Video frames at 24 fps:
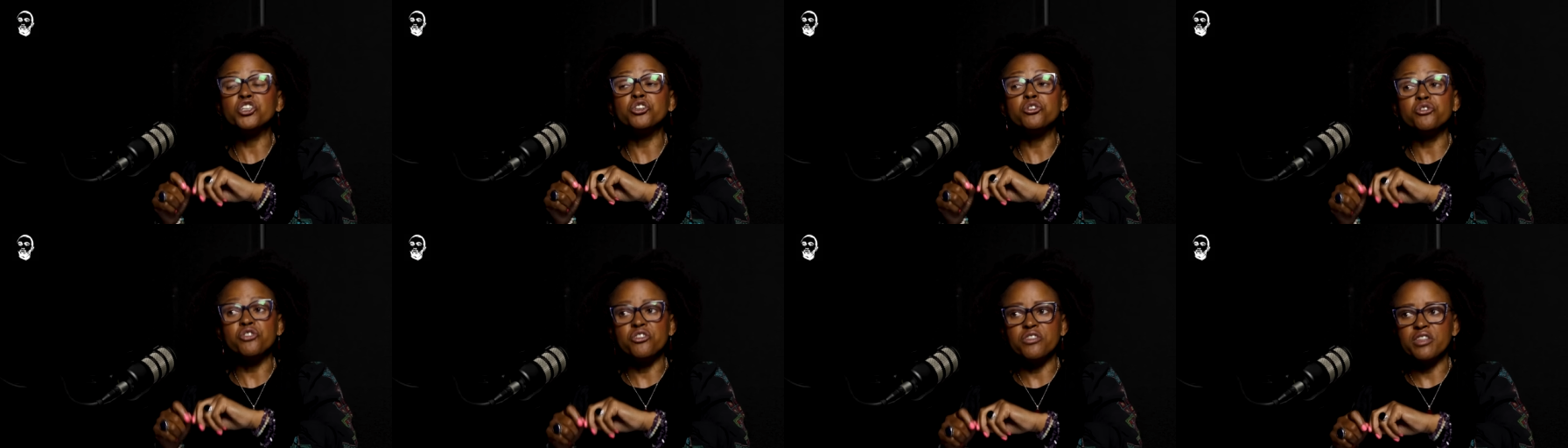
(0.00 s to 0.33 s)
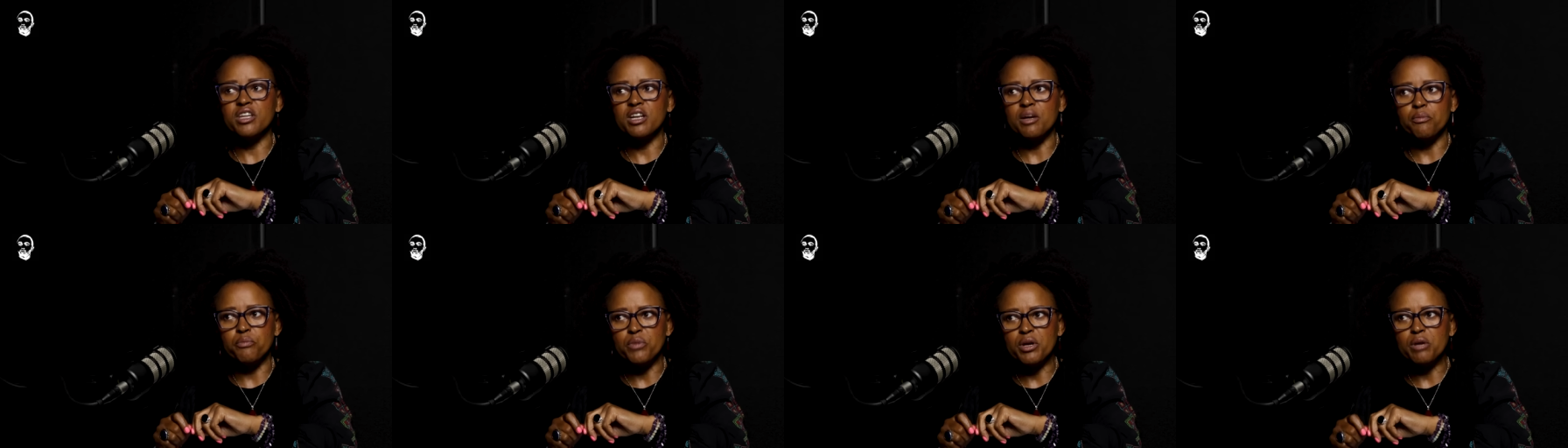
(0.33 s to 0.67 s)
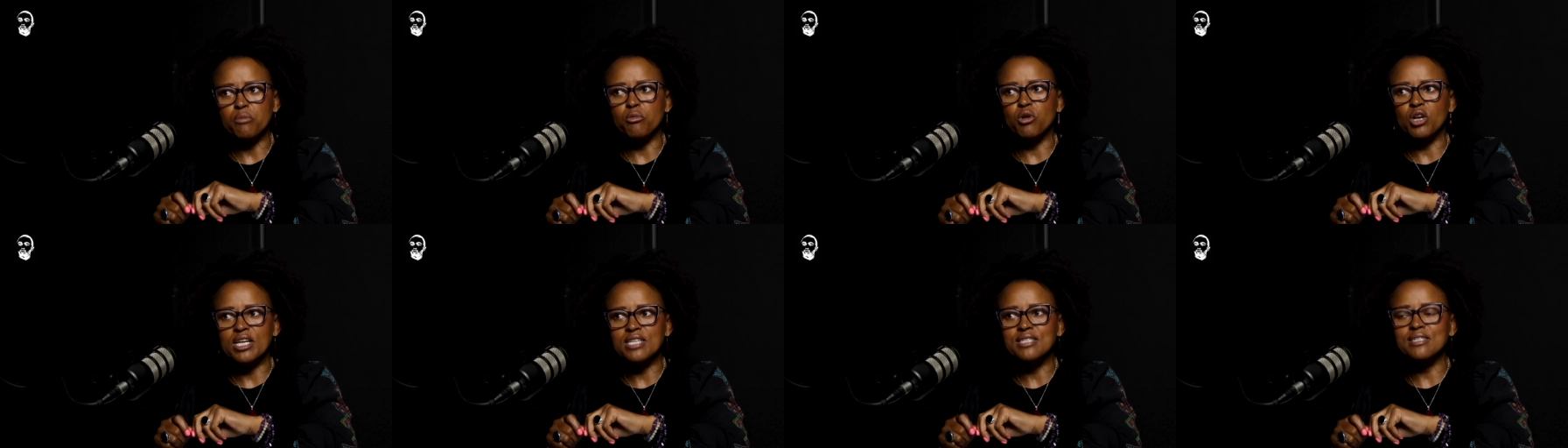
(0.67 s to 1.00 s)
children that are
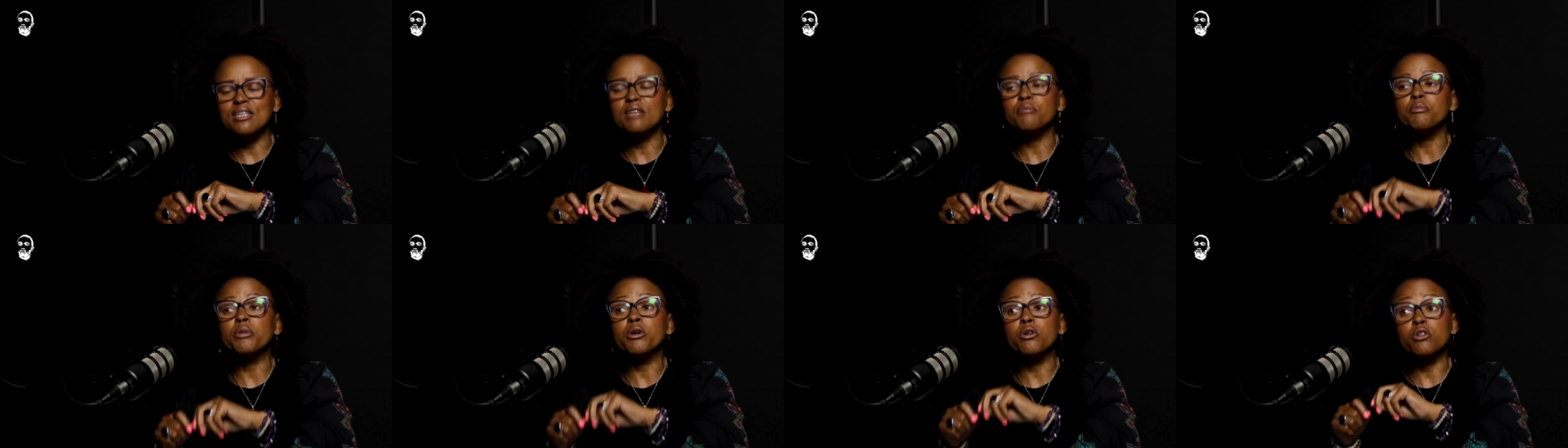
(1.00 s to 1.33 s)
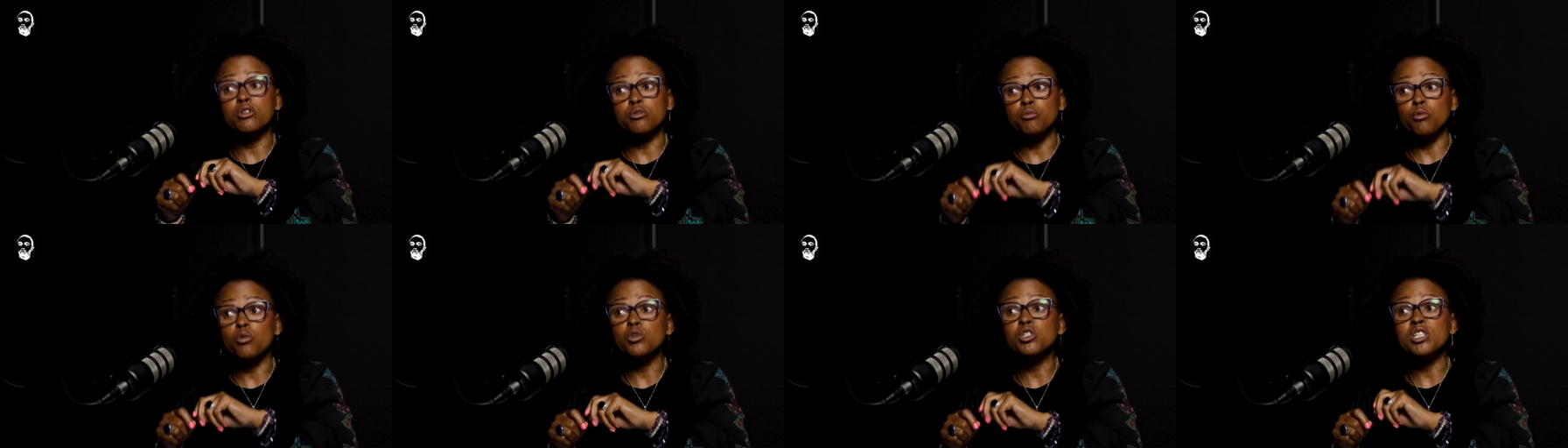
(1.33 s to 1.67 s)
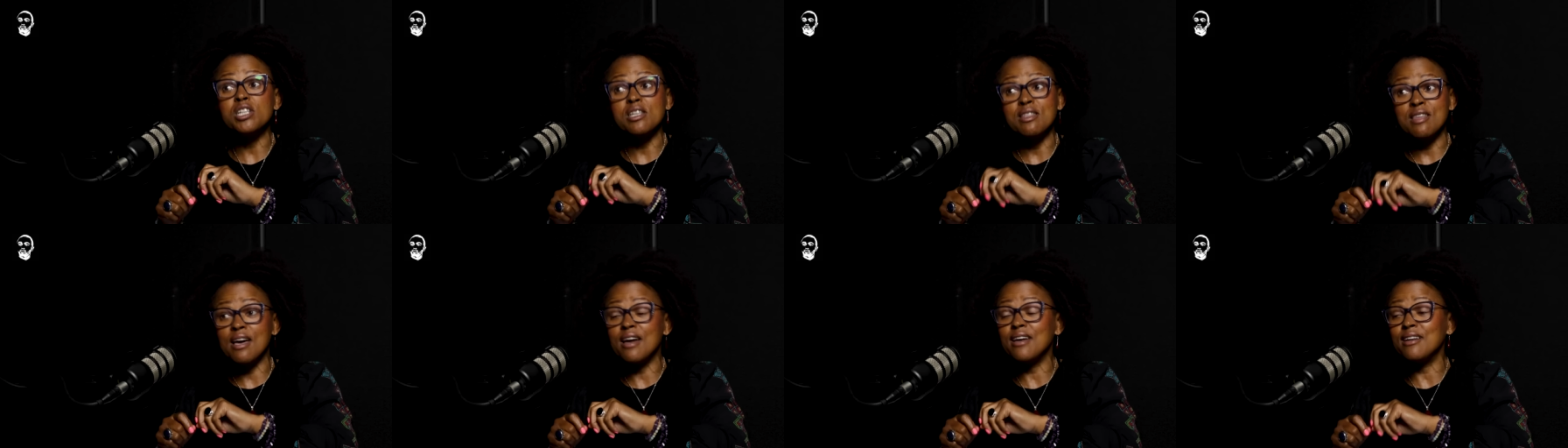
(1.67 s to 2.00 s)
being molested because
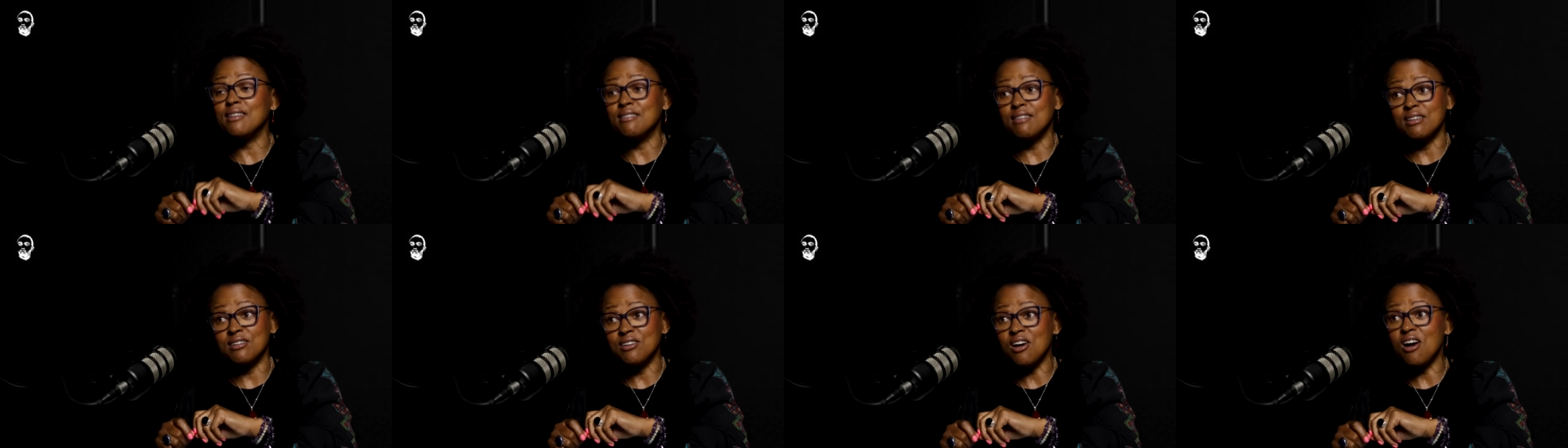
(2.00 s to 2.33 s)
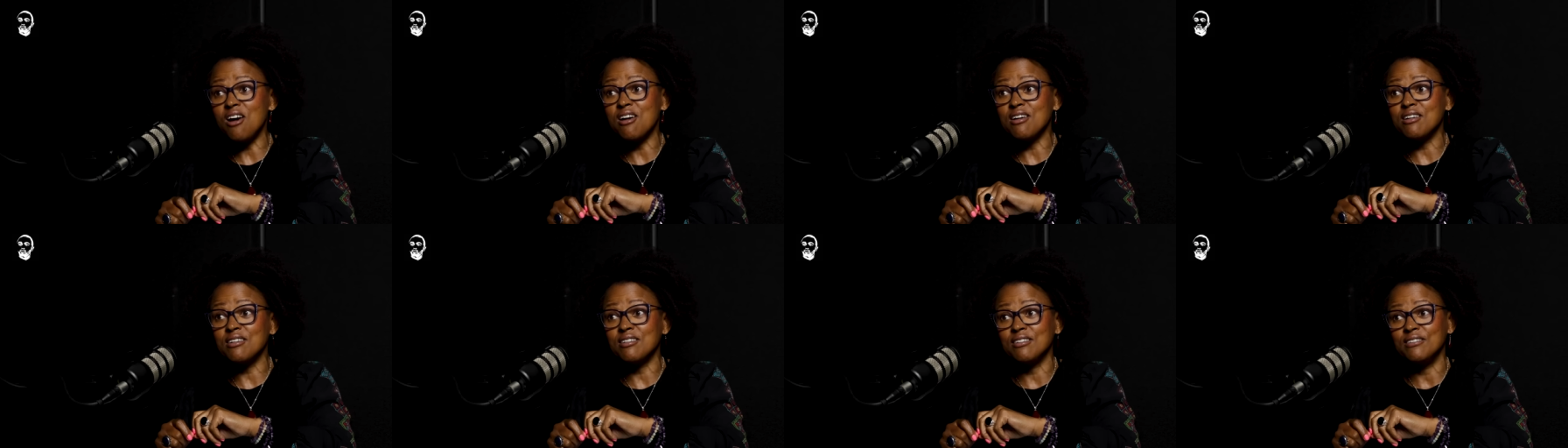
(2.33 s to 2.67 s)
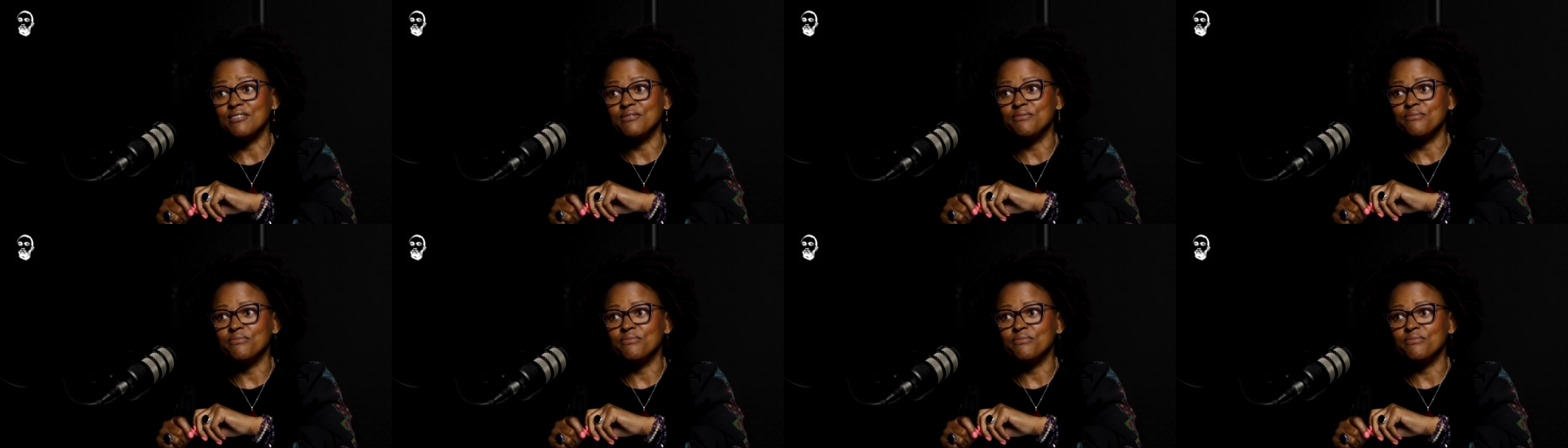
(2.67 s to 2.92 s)
mostly they are in the dark.